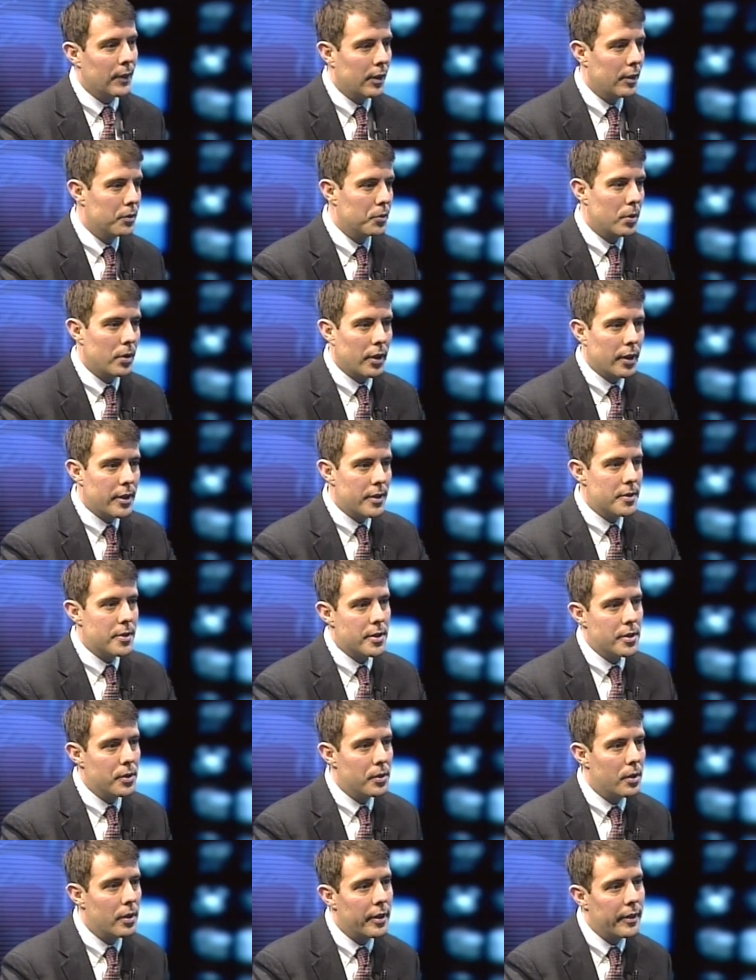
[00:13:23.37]
sort of
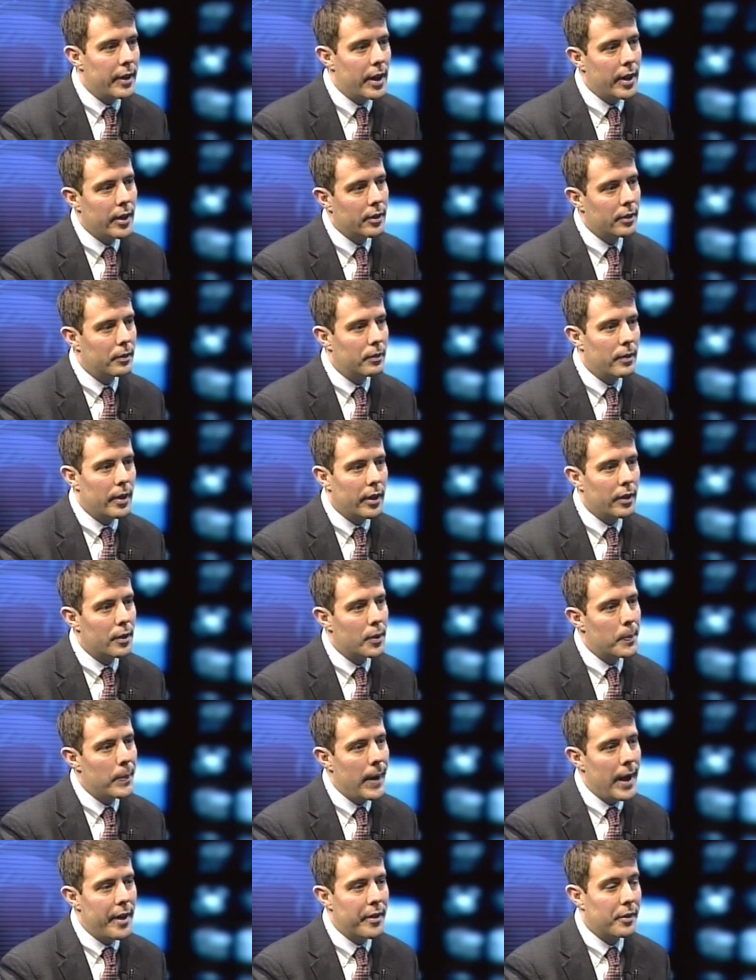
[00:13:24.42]
continued on that regular
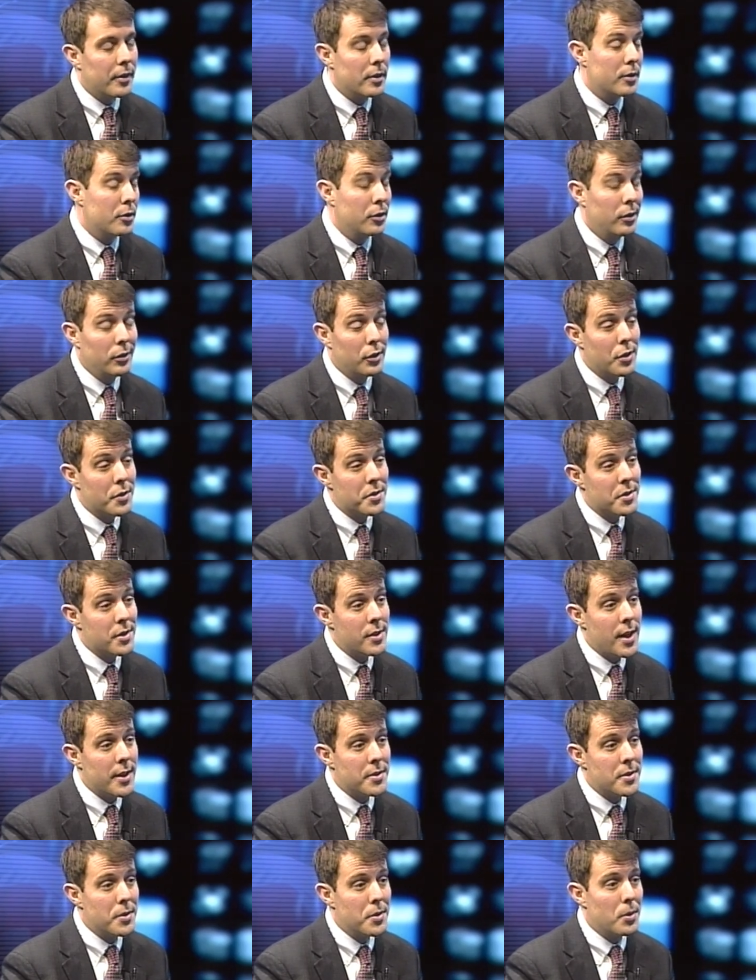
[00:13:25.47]
path or chosen
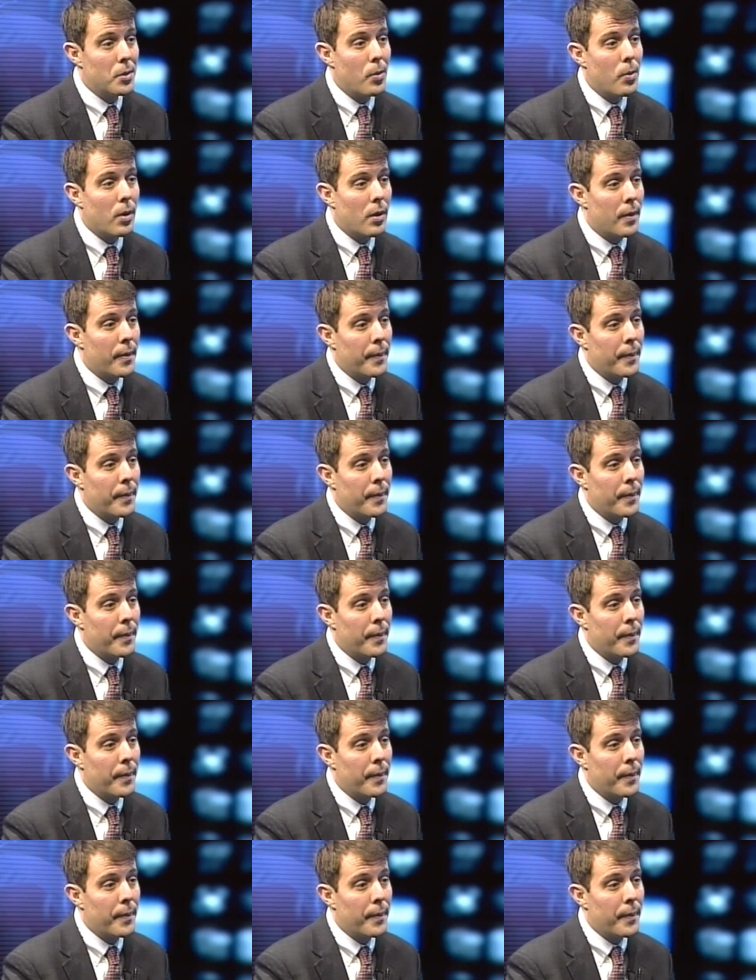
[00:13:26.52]
not to do Coro.